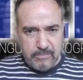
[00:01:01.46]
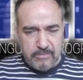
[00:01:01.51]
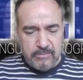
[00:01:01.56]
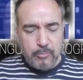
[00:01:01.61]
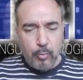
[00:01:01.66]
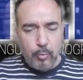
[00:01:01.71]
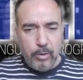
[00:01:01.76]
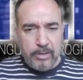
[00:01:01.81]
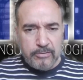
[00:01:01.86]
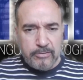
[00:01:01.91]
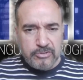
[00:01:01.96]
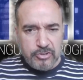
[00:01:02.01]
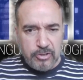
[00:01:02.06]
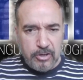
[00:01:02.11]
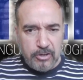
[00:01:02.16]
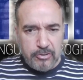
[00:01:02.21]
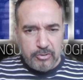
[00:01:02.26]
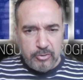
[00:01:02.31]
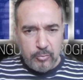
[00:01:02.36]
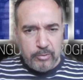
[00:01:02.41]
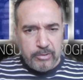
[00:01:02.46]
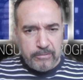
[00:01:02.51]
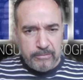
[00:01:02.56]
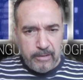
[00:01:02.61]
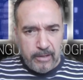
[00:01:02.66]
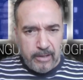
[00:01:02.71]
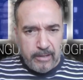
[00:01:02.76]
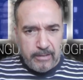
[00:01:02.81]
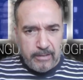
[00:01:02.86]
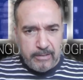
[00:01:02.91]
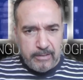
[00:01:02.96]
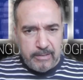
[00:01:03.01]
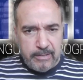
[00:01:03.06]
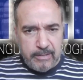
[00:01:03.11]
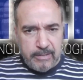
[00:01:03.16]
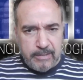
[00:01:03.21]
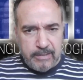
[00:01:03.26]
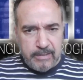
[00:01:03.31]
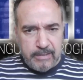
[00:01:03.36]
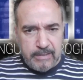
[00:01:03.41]
The way you start doing that
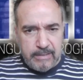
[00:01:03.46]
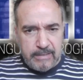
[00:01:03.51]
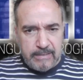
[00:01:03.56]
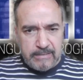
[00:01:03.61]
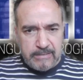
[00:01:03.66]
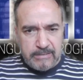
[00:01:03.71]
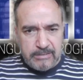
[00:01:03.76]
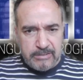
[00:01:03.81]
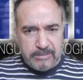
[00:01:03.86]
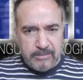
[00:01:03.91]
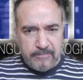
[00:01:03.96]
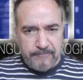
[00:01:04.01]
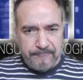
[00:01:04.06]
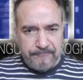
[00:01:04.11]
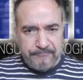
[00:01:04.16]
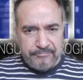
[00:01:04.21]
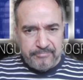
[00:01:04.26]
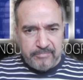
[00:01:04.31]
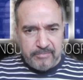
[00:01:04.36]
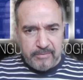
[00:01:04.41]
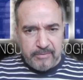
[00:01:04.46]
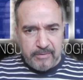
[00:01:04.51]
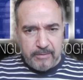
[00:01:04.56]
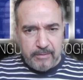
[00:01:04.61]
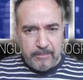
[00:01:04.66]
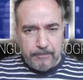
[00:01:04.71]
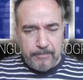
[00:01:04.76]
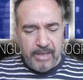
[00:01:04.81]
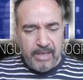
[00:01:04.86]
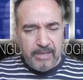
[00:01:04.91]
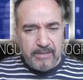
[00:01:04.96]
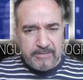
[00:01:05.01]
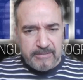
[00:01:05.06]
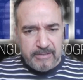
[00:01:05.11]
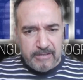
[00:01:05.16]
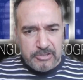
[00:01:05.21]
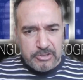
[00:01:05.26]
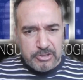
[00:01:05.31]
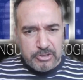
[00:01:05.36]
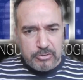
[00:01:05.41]
is pay
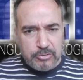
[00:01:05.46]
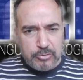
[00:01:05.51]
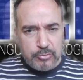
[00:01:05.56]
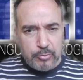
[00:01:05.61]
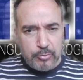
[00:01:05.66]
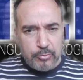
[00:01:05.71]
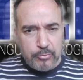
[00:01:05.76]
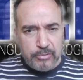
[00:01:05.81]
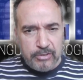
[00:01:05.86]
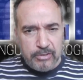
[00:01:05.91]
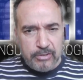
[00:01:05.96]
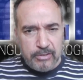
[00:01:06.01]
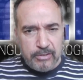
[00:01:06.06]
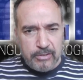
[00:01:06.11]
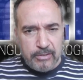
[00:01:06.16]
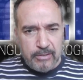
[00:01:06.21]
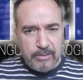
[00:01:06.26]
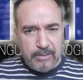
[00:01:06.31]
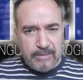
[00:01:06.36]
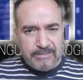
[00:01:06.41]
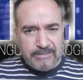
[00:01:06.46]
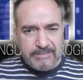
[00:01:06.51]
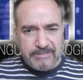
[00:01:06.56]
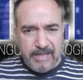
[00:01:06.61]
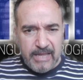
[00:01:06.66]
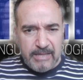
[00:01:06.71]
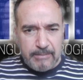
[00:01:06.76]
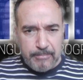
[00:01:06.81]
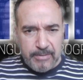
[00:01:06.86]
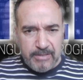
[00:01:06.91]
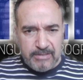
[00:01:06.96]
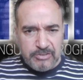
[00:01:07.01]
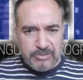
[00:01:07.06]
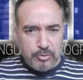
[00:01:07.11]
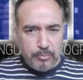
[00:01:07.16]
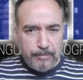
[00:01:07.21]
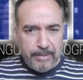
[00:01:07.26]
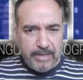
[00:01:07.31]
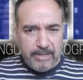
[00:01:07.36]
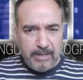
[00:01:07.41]
attention to the
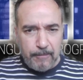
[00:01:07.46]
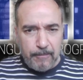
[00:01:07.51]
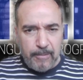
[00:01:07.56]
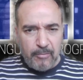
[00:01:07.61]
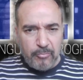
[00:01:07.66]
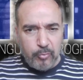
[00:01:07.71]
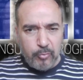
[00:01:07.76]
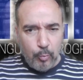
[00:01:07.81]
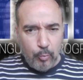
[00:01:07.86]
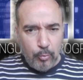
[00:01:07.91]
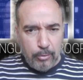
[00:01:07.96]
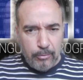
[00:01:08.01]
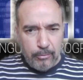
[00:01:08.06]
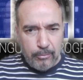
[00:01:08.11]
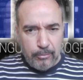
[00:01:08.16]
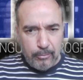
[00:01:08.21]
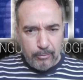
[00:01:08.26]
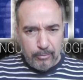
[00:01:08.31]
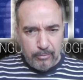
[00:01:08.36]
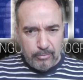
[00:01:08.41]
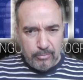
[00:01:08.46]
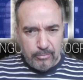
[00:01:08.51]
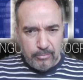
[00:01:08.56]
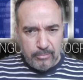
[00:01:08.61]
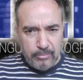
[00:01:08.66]
statements you make about the world